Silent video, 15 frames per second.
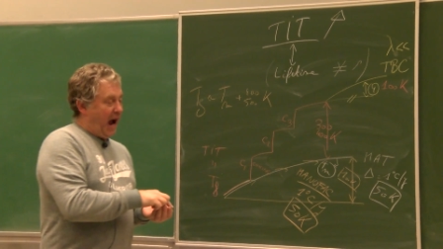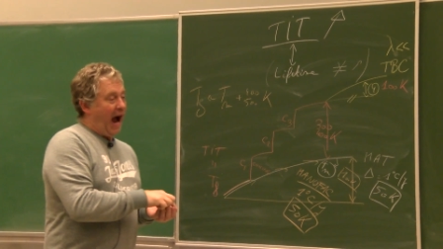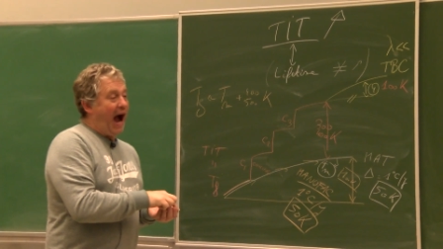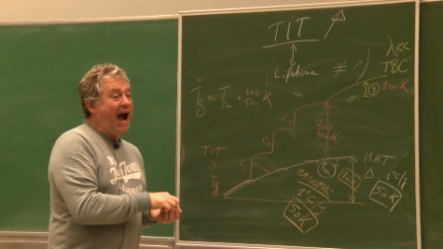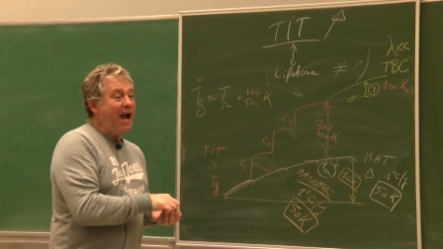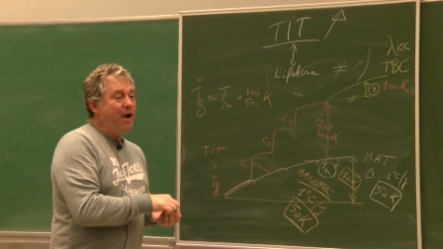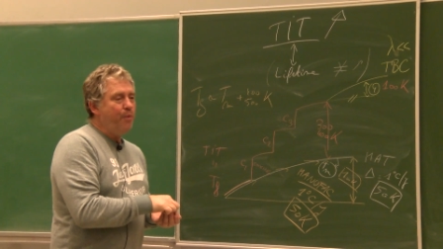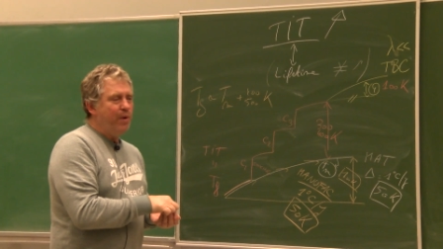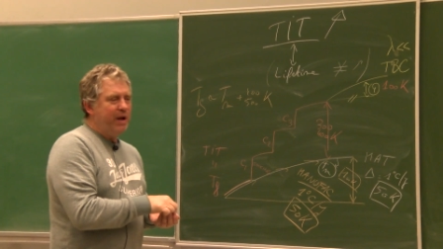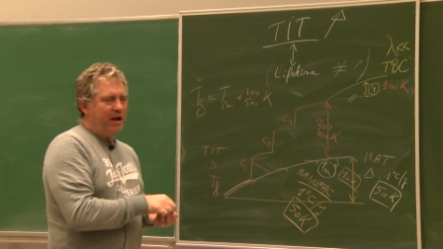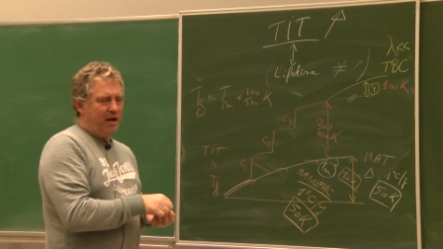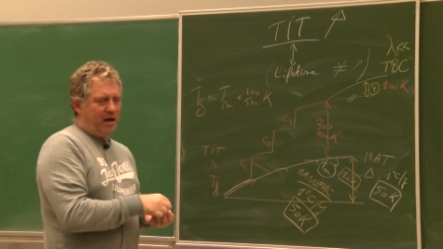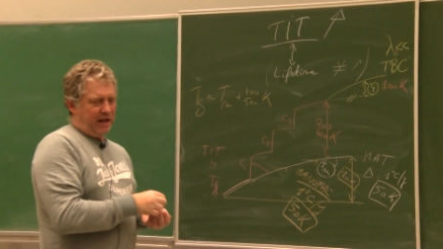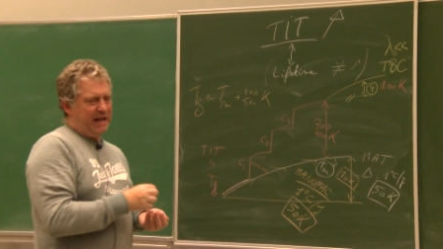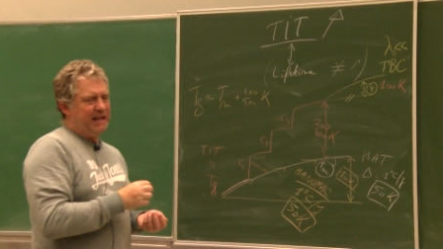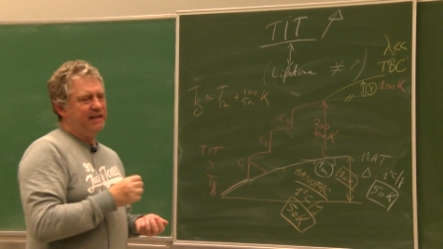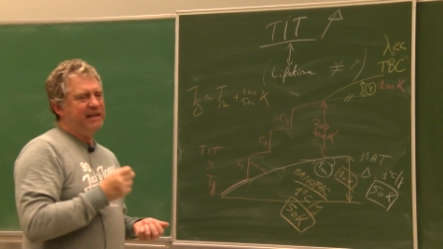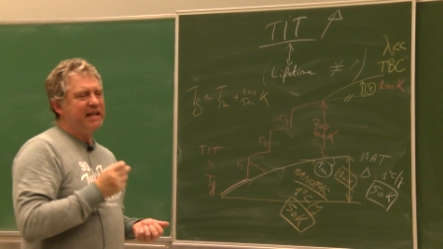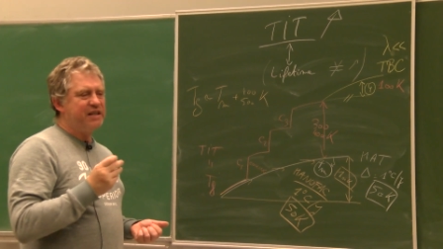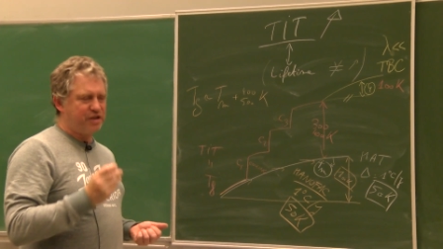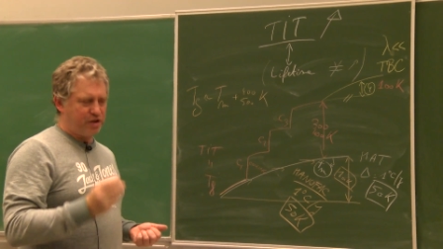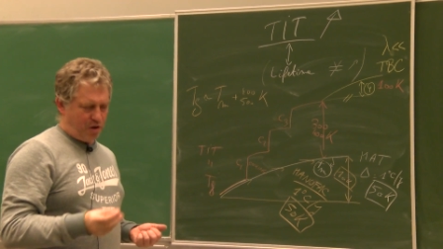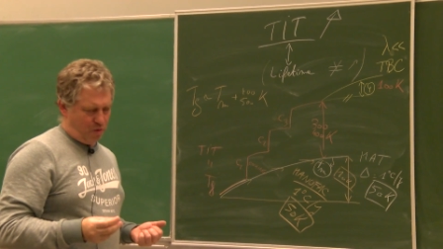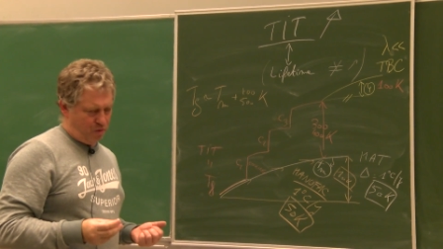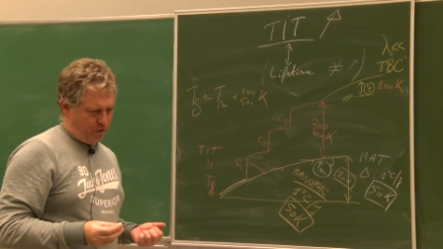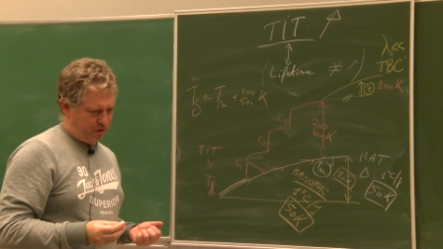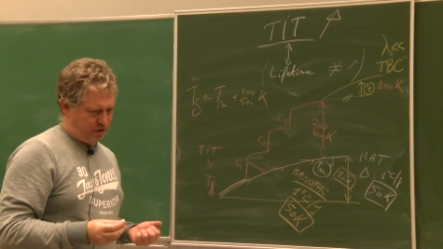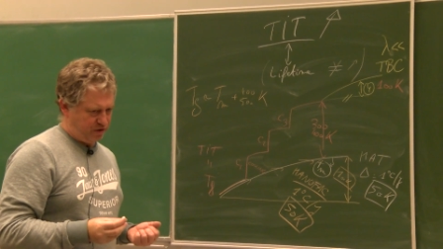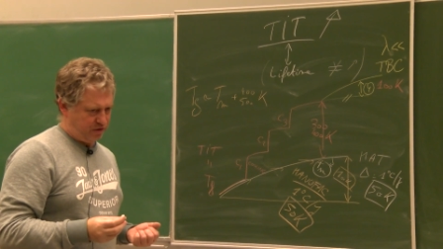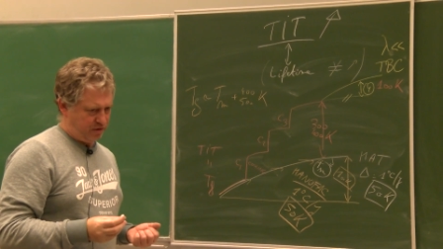I will, in this
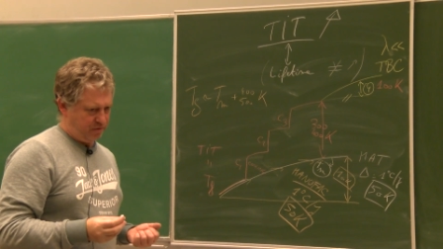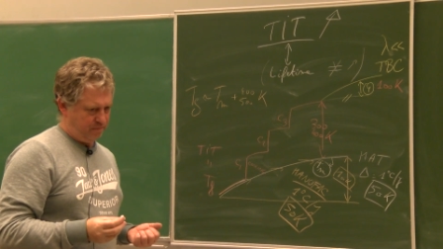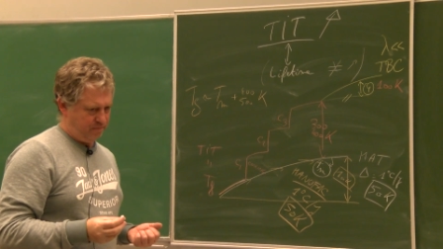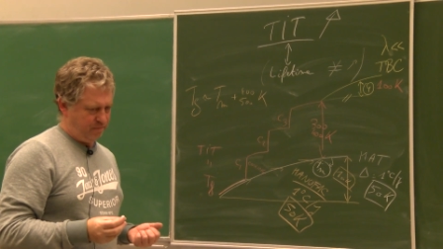course,